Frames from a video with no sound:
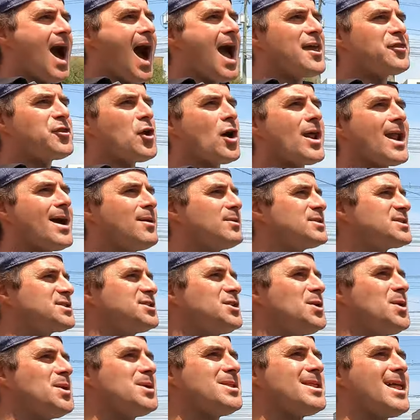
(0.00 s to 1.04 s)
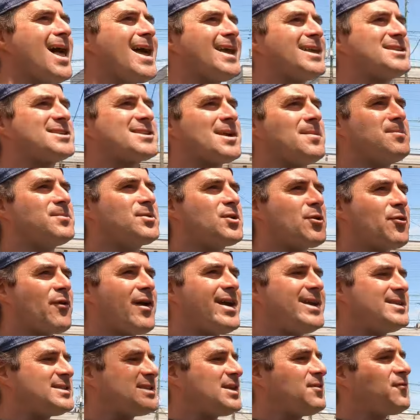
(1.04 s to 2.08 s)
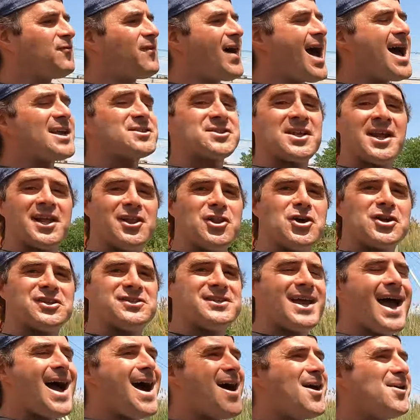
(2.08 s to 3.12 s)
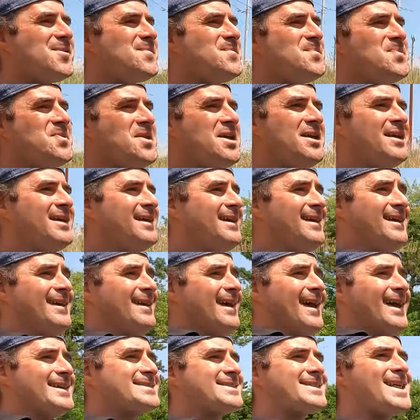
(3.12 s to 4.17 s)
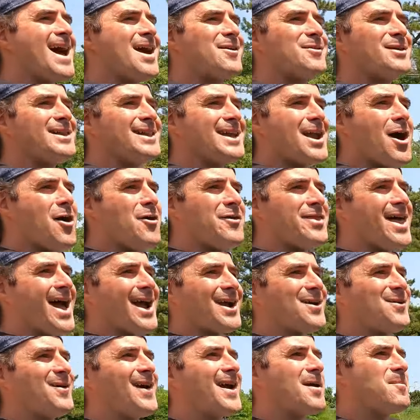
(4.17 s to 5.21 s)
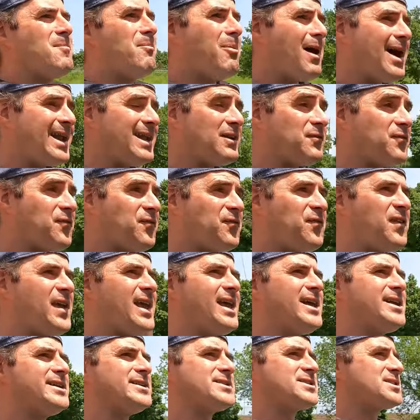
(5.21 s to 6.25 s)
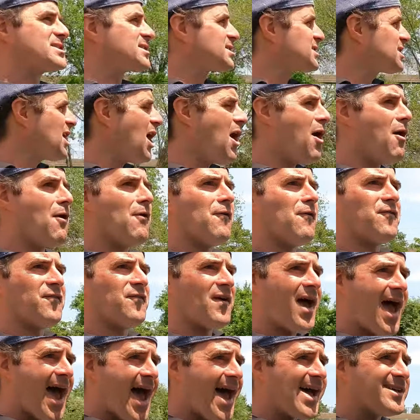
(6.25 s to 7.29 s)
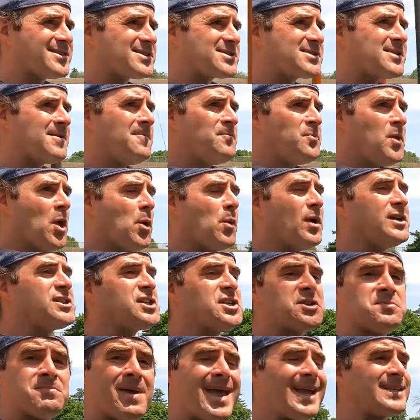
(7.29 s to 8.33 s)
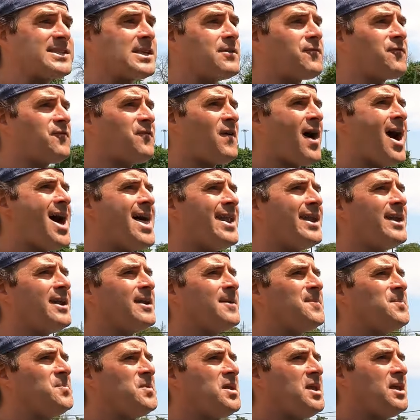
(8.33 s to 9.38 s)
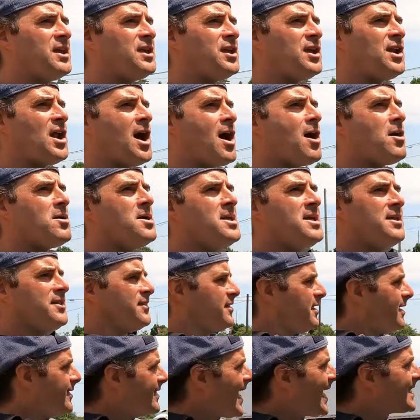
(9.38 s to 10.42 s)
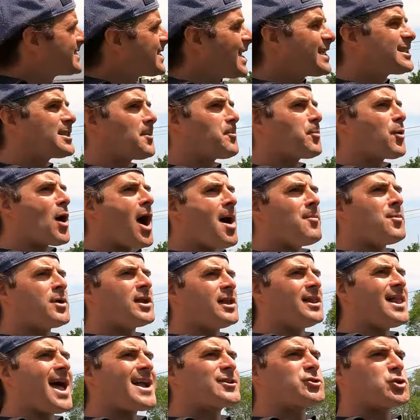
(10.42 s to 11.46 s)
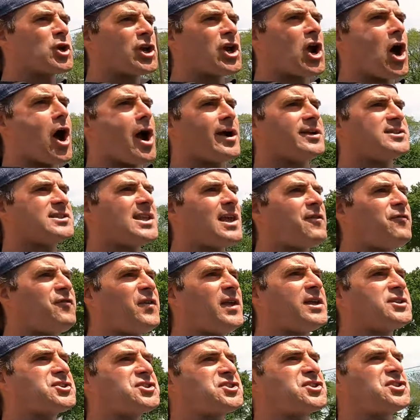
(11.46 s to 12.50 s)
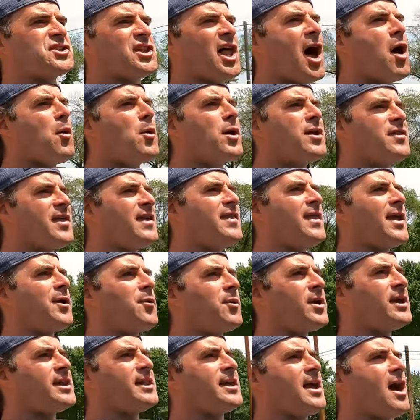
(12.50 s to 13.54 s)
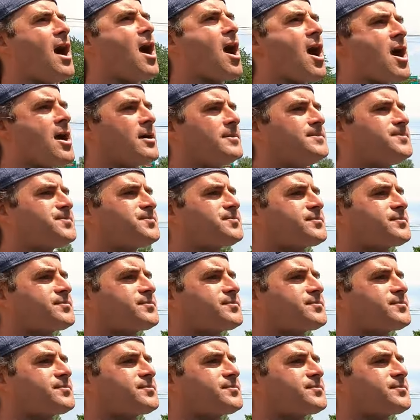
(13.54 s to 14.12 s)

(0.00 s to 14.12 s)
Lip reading: I thought I was doing like some crazy fast, and I looked down, it's not really going that quick, but it feels so fast, which just makes it fun, you know? That's like the problem with electric cars. They feel slower than they really are.